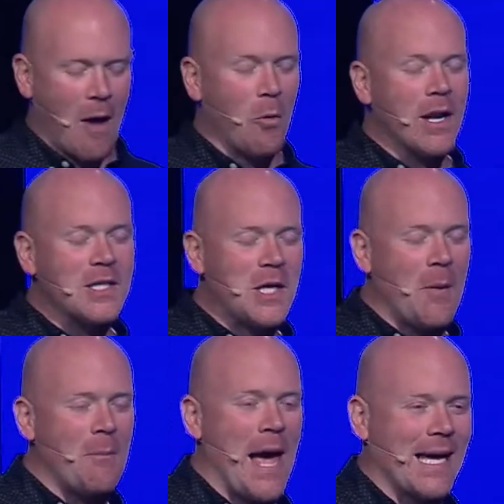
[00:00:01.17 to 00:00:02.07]
want to
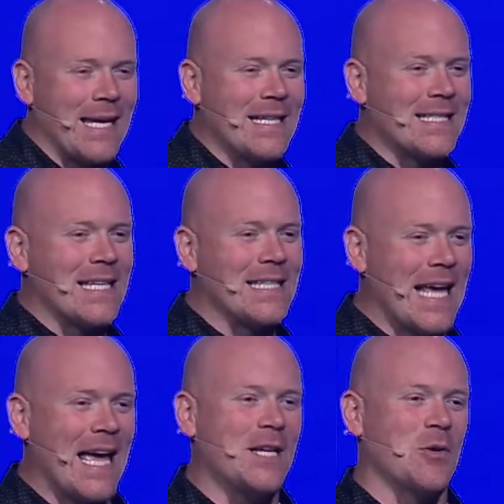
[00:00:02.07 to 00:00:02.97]
jump back in
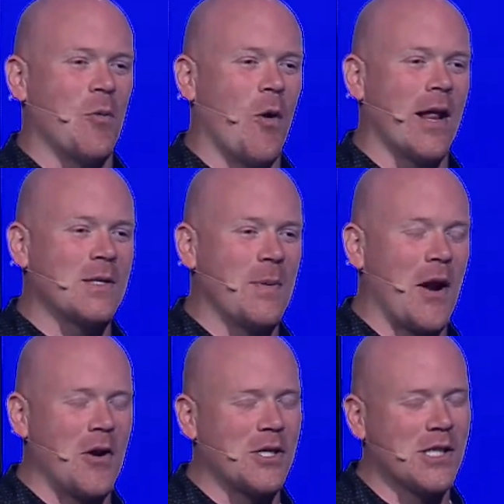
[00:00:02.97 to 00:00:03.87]
today to what has been
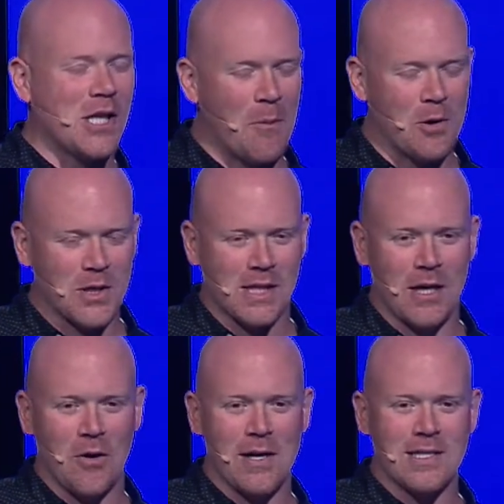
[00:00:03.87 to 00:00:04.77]
our summer
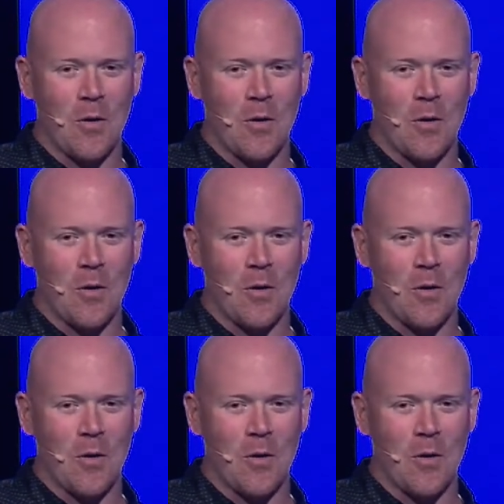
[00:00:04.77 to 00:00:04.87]
series,